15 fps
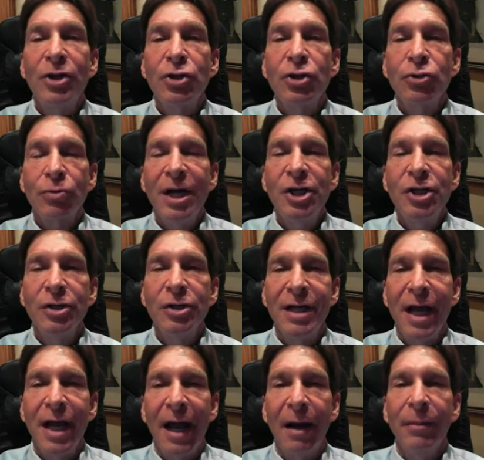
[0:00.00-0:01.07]

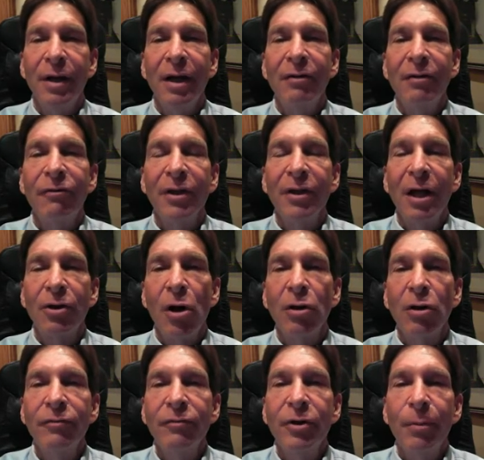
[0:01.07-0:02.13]
registration tab and fill
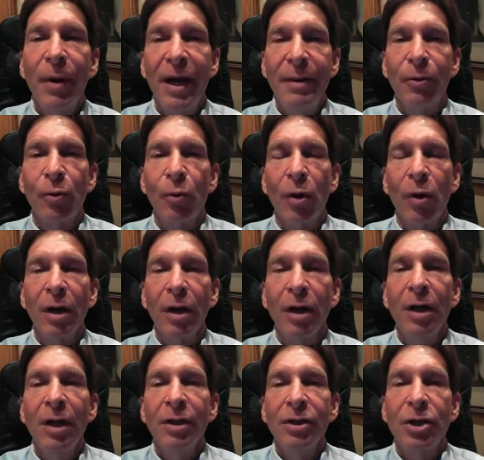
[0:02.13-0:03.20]
out all of your
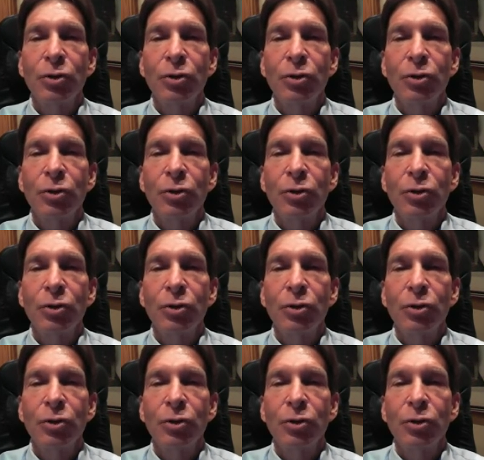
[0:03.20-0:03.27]
paperwork.